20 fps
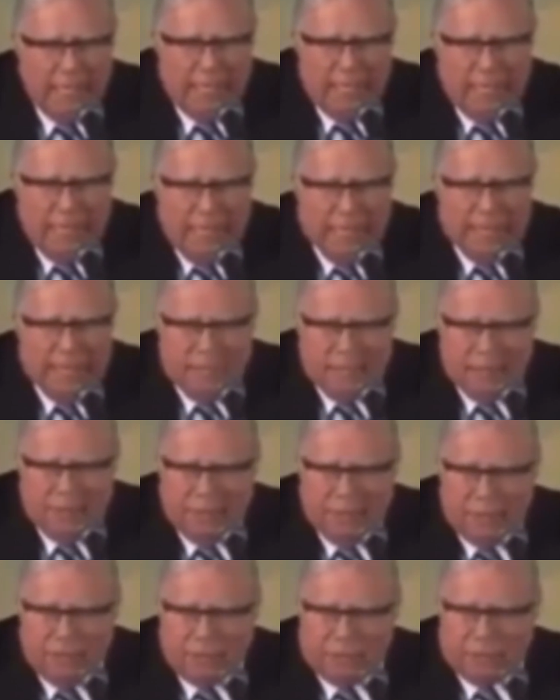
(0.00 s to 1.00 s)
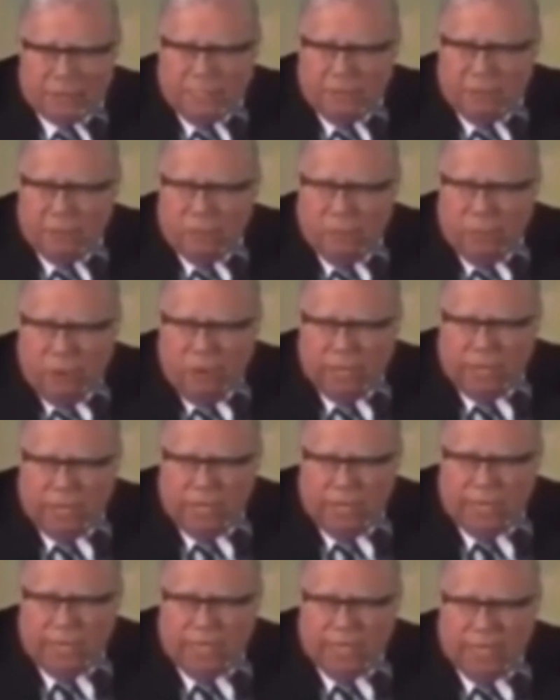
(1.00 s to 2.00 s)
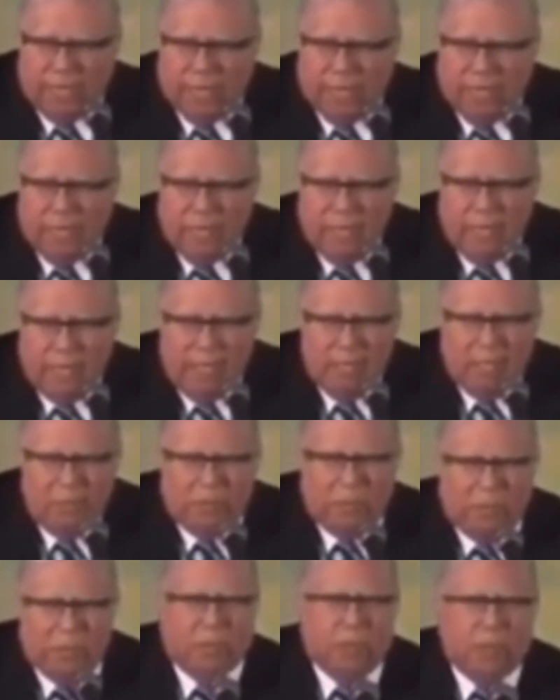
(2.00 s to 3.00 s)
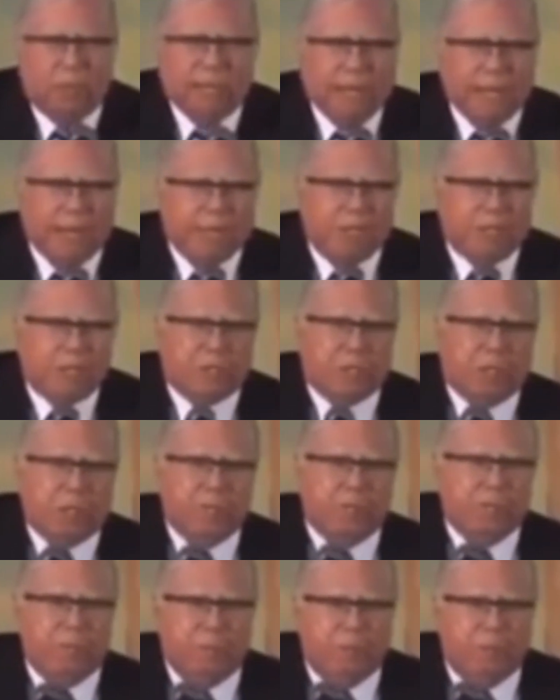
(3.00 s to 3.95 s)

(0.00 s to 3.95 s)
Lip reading: and the others wanting the creation of a new